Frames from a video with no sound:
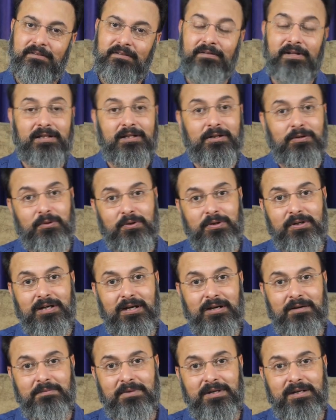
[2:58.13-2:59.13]
When the good
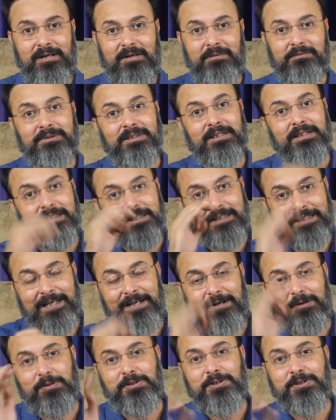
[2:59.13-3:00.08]
karma comes, then